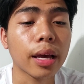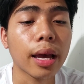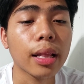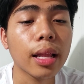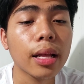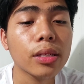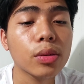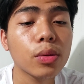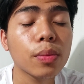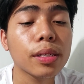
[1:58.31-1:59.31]
and let
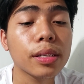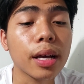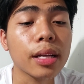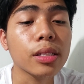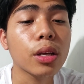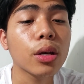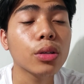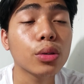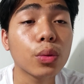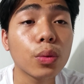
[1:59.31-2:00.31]
so mischance
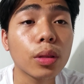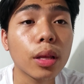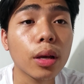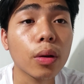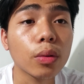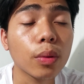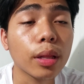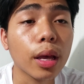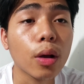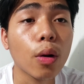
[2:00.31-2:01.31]
should we
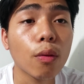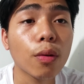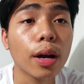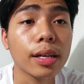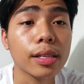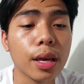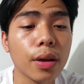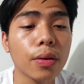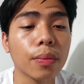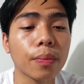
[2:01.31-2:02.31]
take over us here.